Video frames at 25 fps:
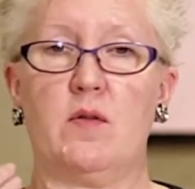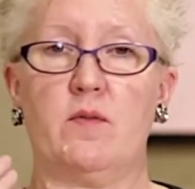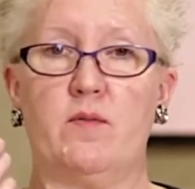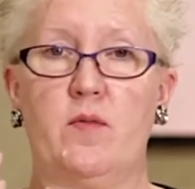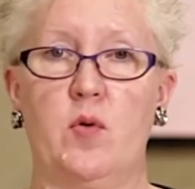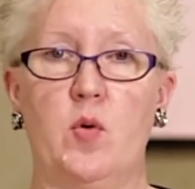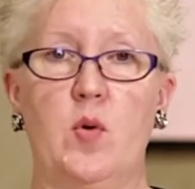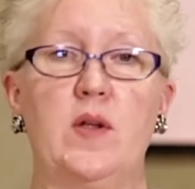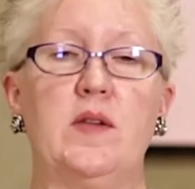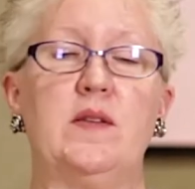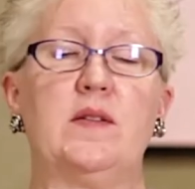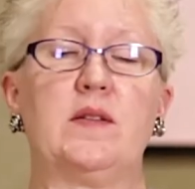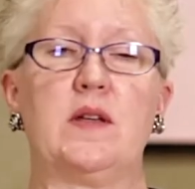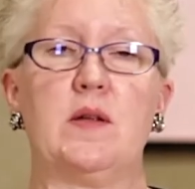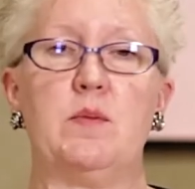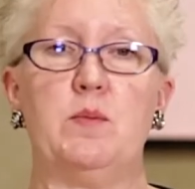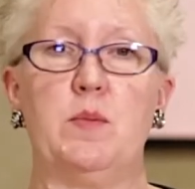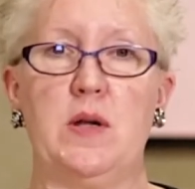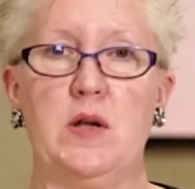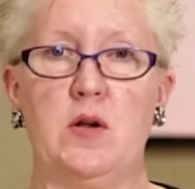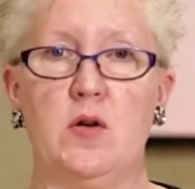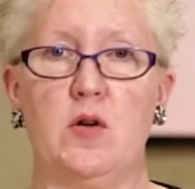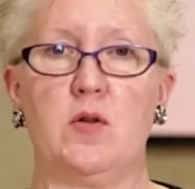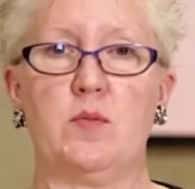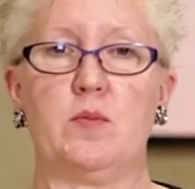voice can
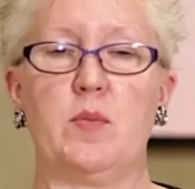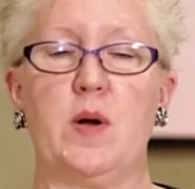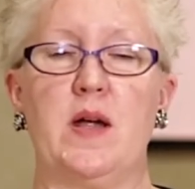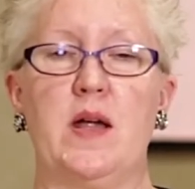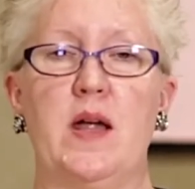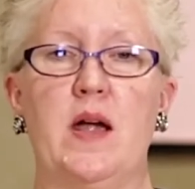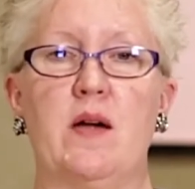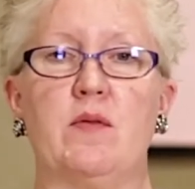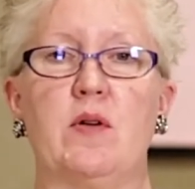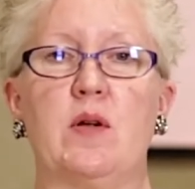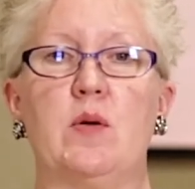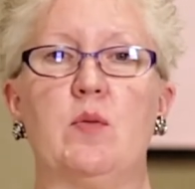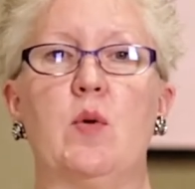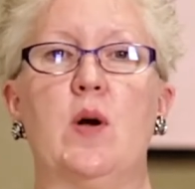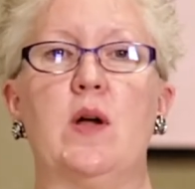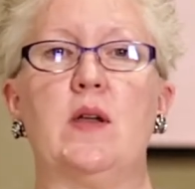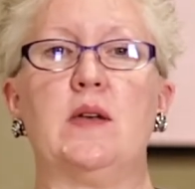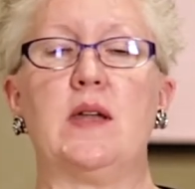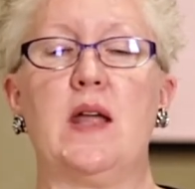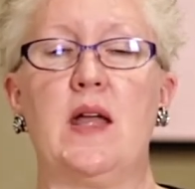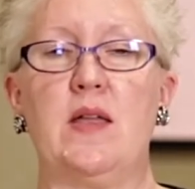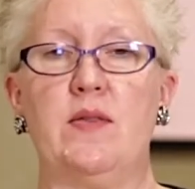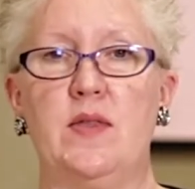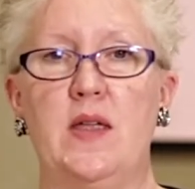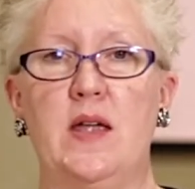be heard by
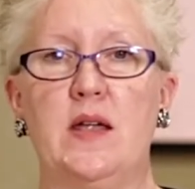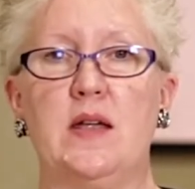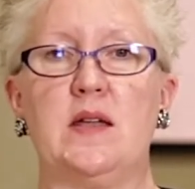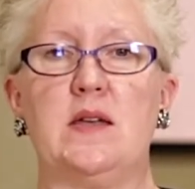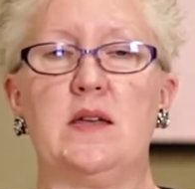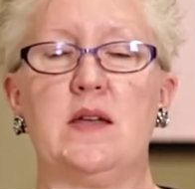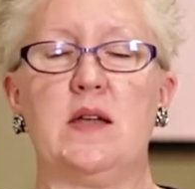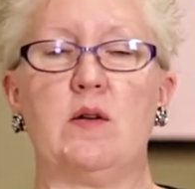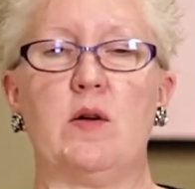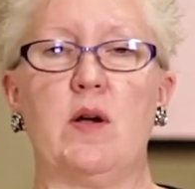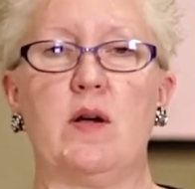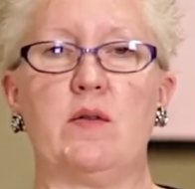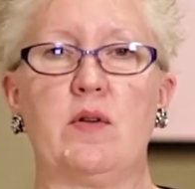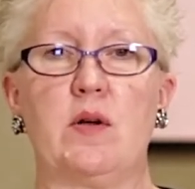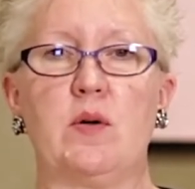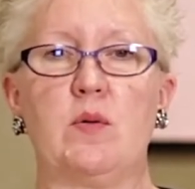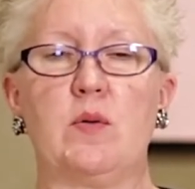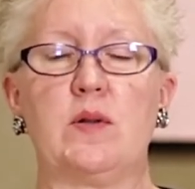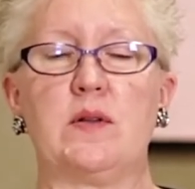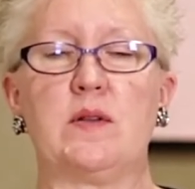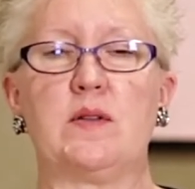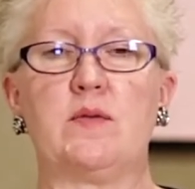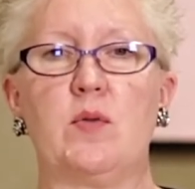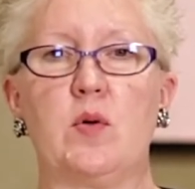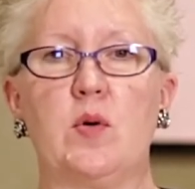everyone and they can hear
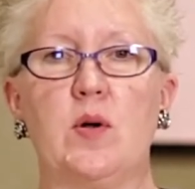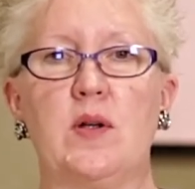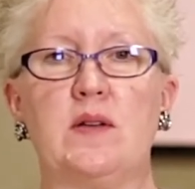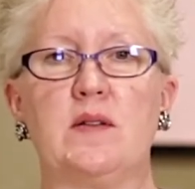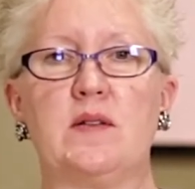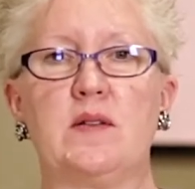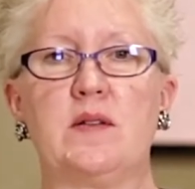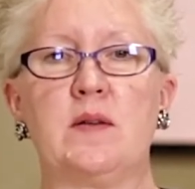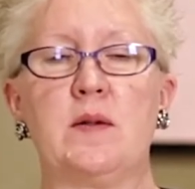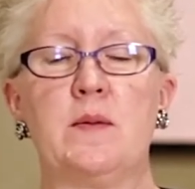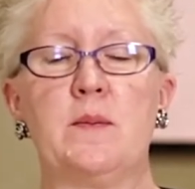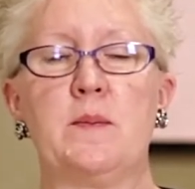everyone's voice.